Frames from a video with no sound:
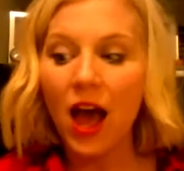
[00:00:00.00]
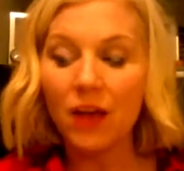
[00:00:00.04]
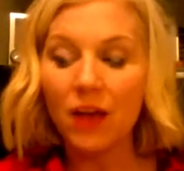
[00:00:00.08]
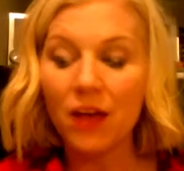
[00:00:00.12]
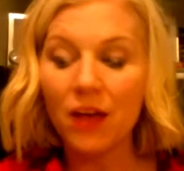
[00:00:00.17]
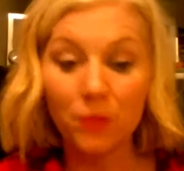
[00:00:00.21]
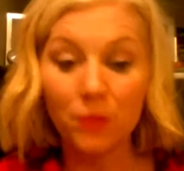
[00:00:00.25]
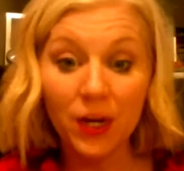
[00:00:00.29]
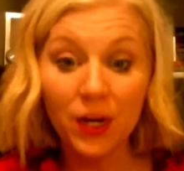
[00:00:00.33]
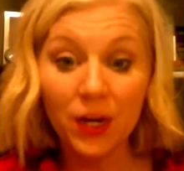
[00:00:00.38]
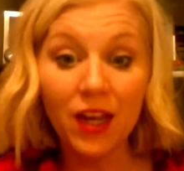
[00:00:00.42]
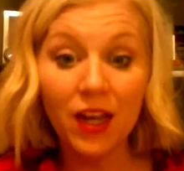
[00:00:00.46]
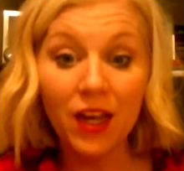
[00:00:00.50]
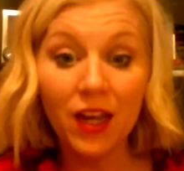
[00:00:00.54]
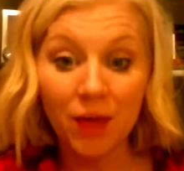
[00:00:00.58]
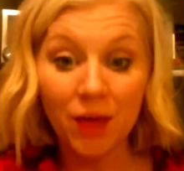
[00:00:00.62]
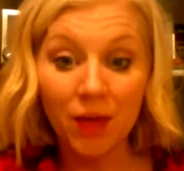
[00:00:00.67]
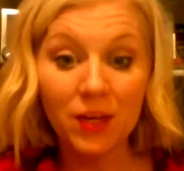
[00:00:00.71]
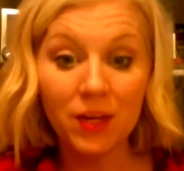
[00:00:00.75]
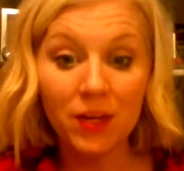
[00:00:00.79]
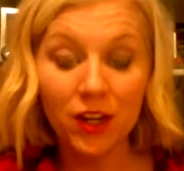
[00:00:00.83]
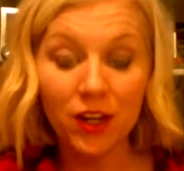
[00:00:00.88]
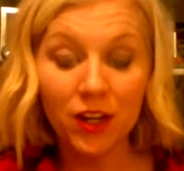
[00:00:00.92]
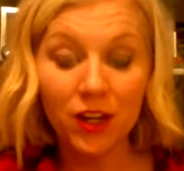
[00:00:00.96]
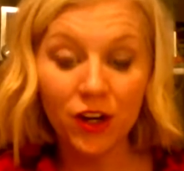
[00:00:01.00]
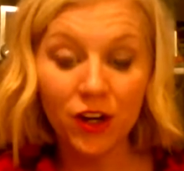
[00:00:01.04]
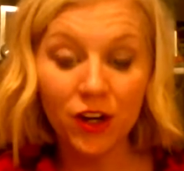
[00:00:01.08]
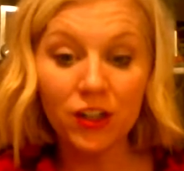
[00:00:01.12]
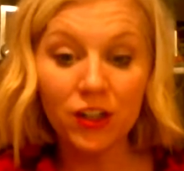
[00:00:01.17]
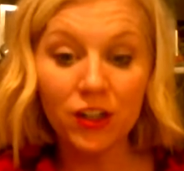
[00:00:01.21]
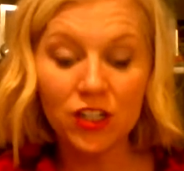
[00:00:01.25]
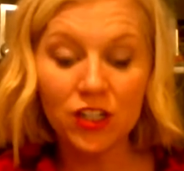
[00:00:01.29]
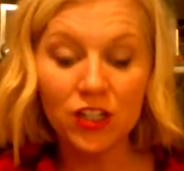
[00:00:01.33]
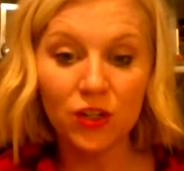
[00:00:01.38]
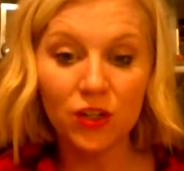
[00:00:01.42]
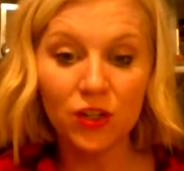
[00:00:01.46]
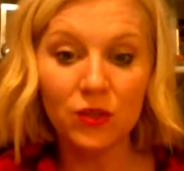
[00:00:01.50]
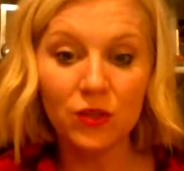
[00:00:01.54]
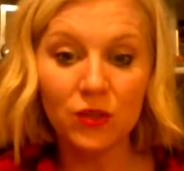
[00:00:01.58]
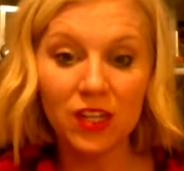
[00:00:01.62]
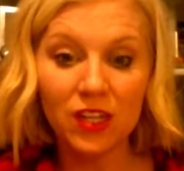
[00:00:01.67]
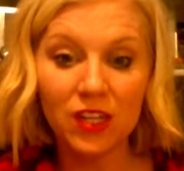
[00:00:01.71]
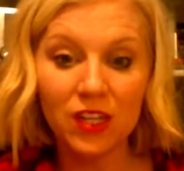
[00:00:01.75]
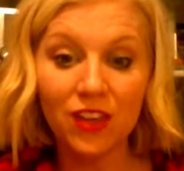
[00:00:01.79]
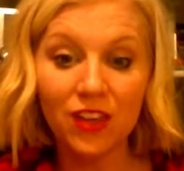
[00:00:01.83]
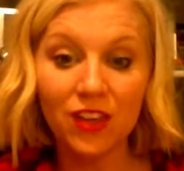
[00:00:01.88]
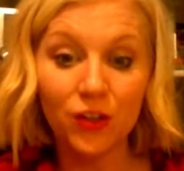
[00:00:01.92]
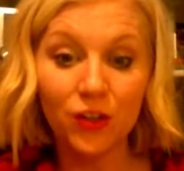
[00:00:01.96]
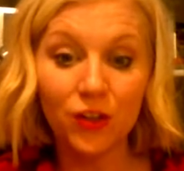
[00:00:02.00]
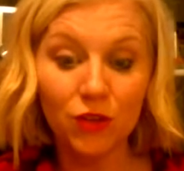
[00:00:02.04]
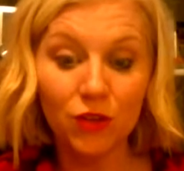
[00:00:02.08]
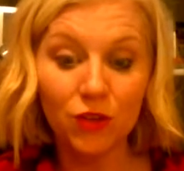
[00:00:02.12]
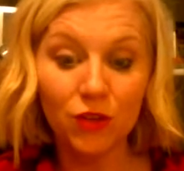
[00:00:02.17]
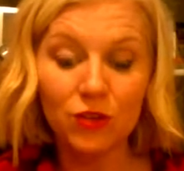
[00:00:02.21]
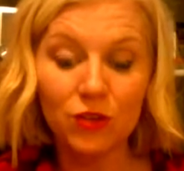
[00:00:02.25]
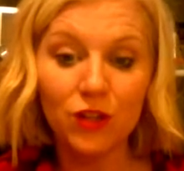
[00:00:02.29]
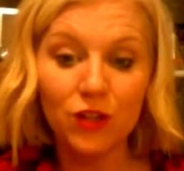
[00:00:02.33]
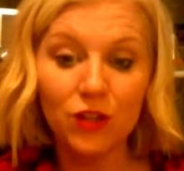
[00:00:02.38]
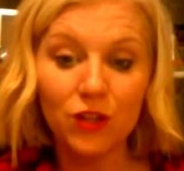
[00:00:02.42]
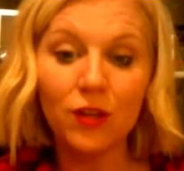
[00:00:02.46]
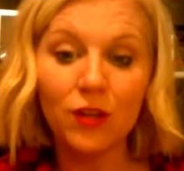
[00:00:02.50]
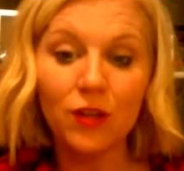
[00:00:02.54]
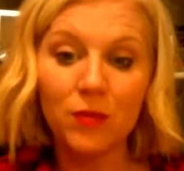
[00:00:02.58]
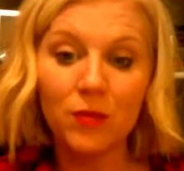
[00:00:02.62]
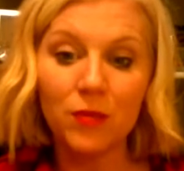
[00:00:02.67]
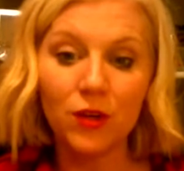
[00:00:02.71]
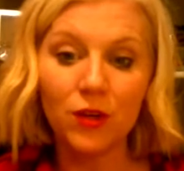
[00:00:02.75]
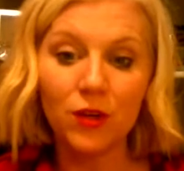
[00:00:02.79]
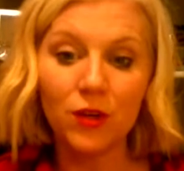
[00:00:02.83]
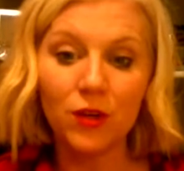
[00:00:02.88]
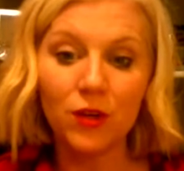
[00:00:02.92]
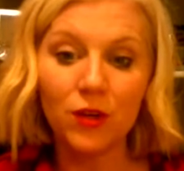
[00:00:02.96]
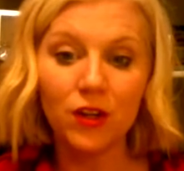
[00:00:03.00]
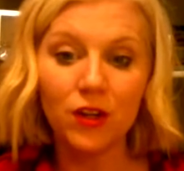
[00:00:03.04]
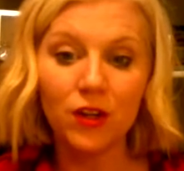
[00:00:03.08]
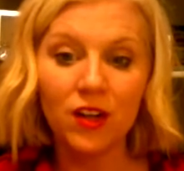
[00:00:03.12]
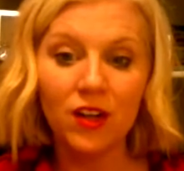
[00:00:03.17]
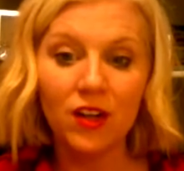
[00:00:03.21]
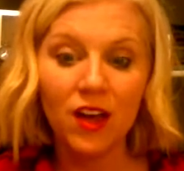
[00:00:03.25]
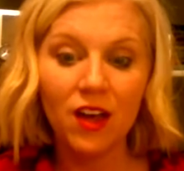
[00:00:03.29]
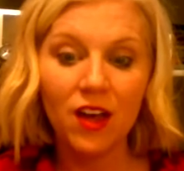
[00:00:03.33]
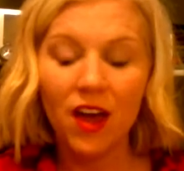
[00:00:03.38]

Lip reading: I'm going to encourage you to either use their computer